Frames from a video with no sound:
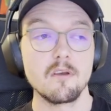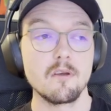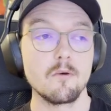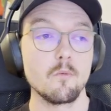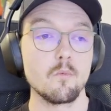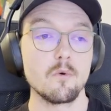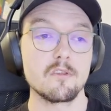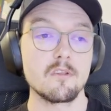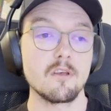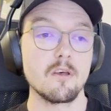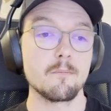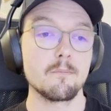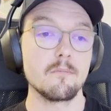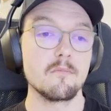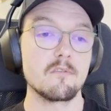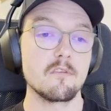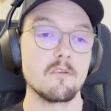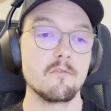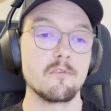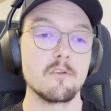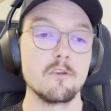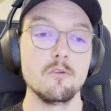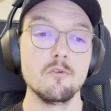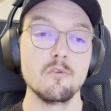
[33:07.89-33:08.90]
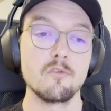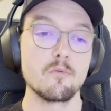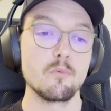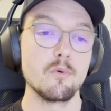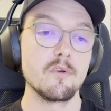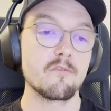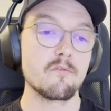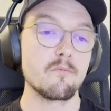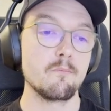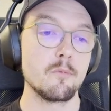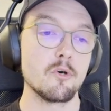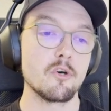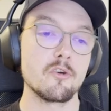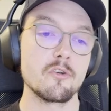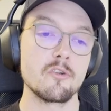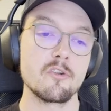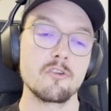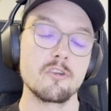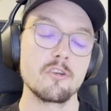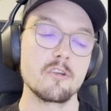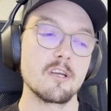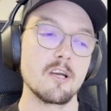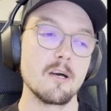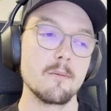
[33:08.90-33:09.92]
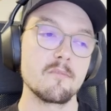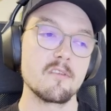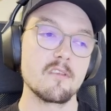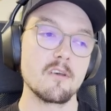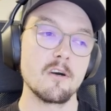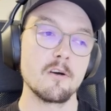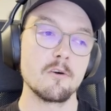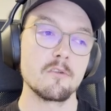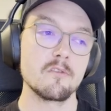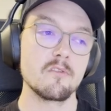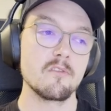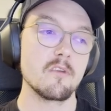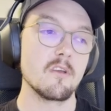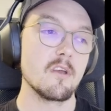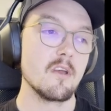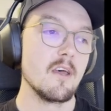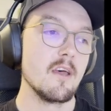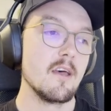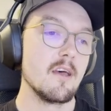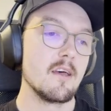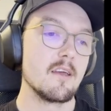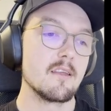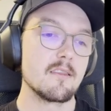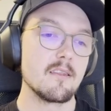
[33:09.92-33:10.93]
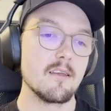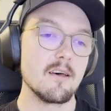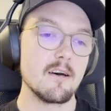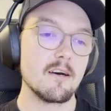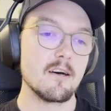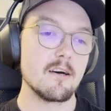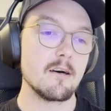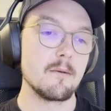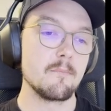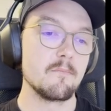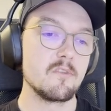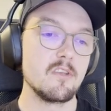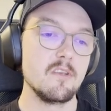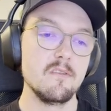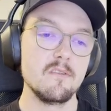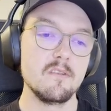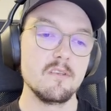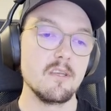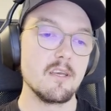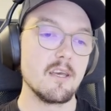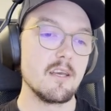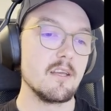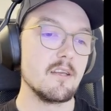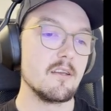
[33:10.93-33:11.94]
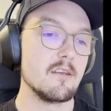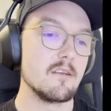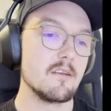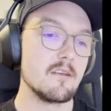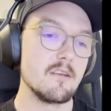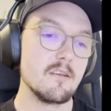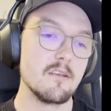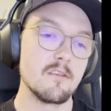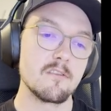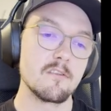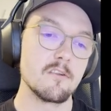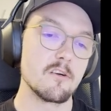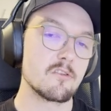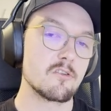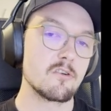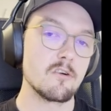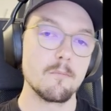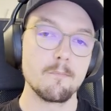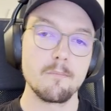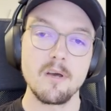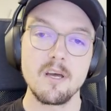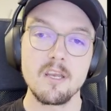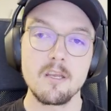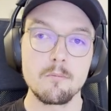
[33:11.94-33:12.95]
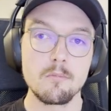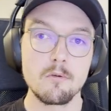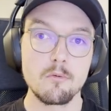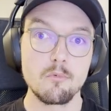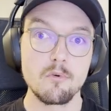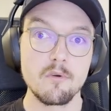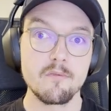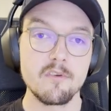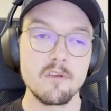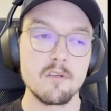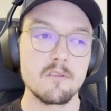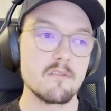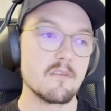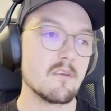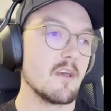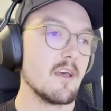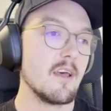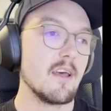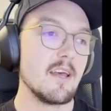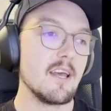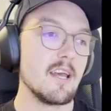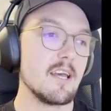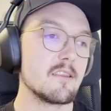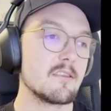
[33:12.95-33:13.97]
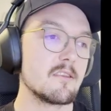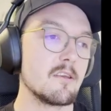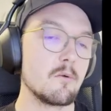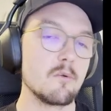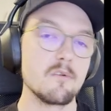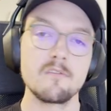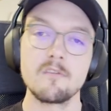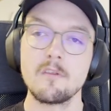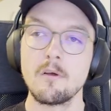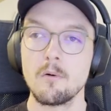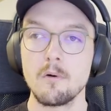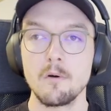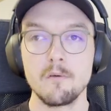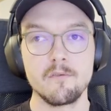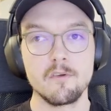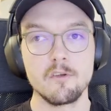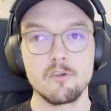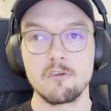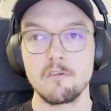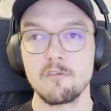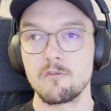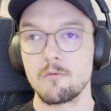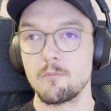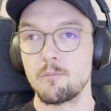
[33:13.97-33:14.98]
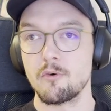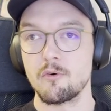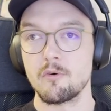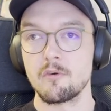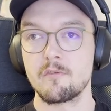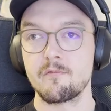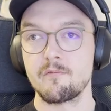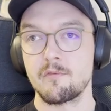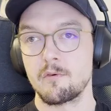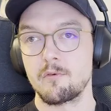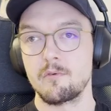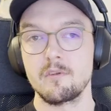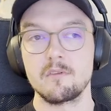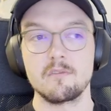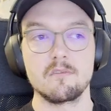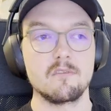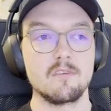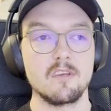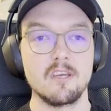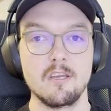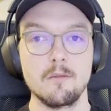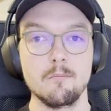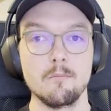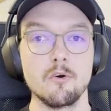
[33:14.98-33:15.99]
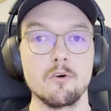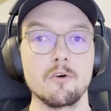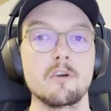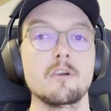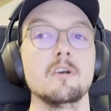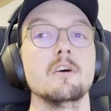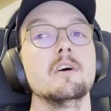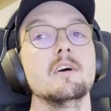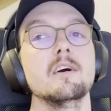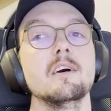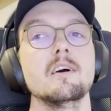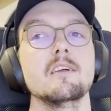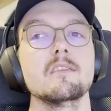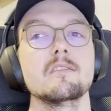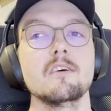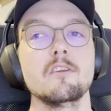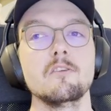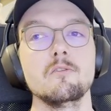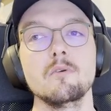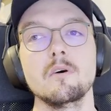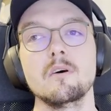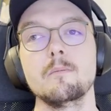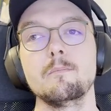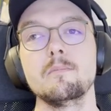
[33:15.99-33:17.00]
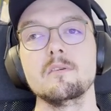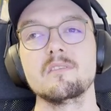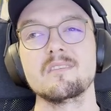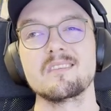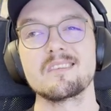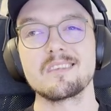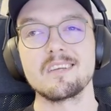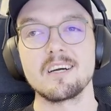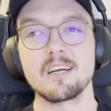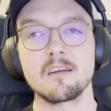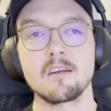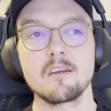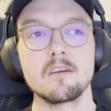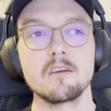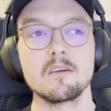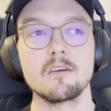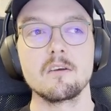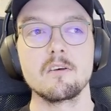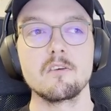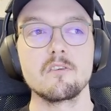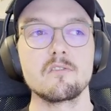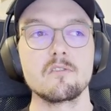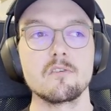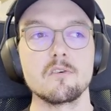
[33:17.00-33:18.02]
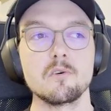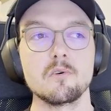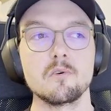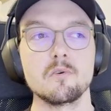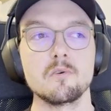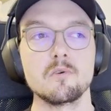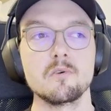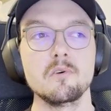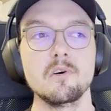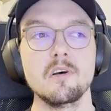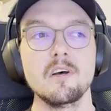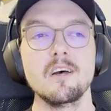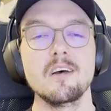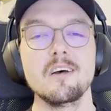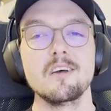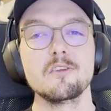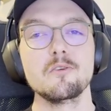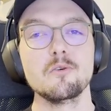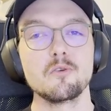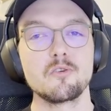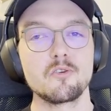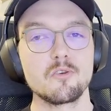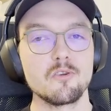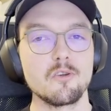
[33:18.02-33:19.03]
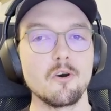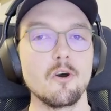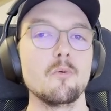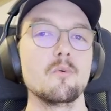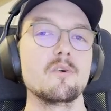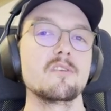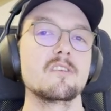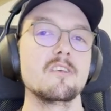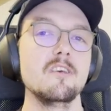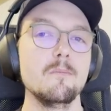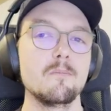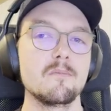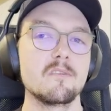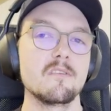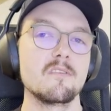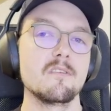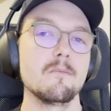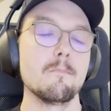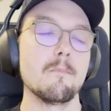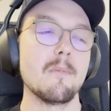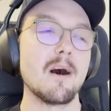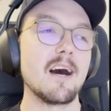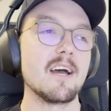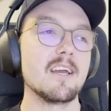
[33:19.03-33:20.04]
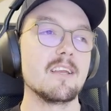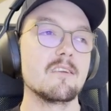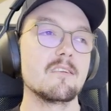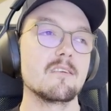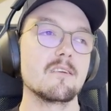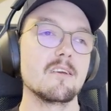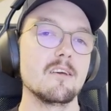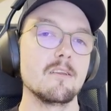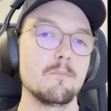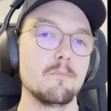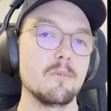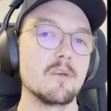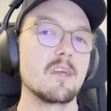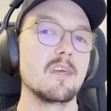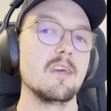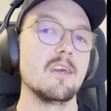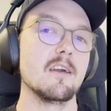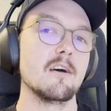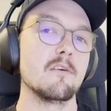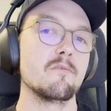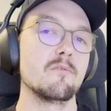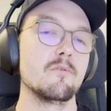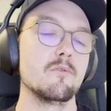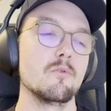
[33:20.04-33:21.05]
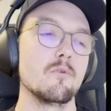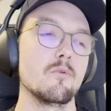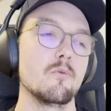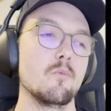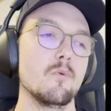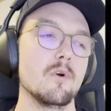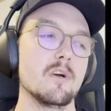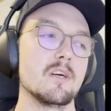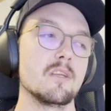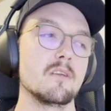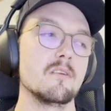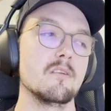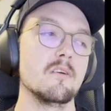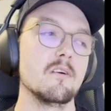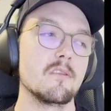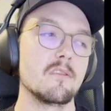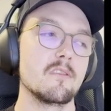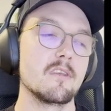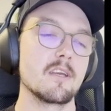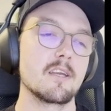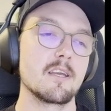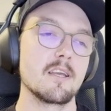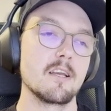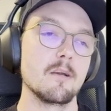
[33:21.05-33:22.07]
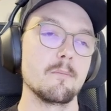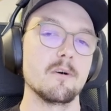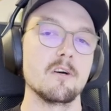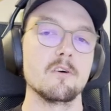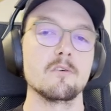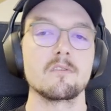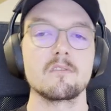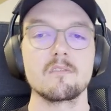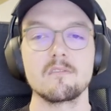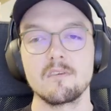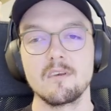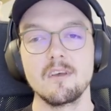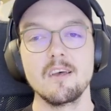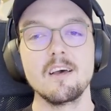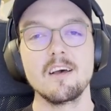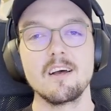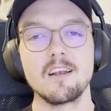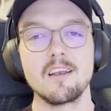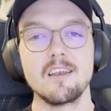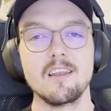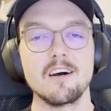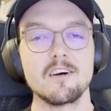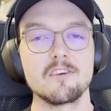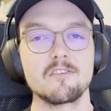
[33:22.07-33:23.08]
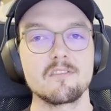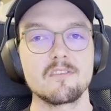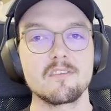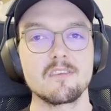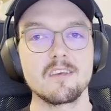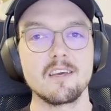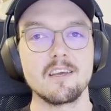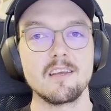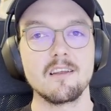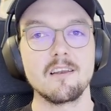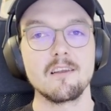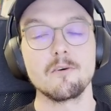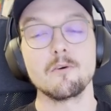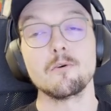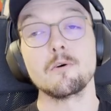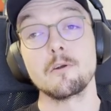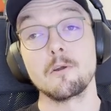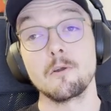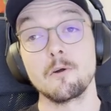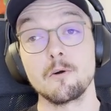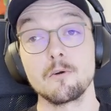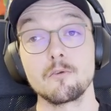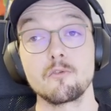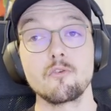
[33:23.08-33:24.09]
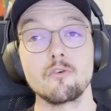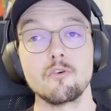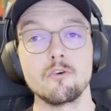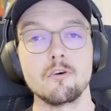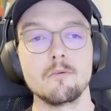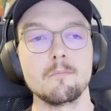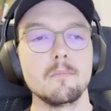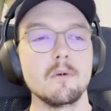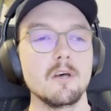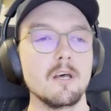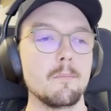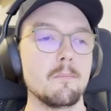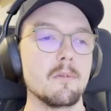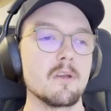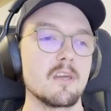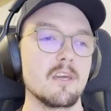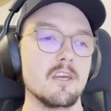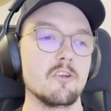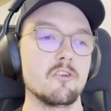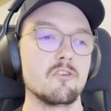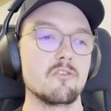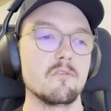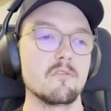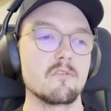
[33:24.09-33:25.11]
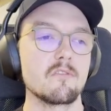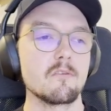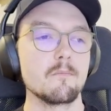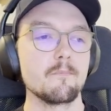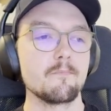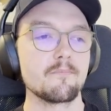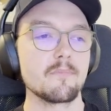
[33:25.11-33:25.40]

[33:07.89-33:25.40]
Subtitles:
What happens if a new Swift version comes out, TCA is not compatible with it, and there is no official support for it anymore. Then you are a bit stuck. So you should always keep this in mind and be careful when thinking about large-scale or long-term applications.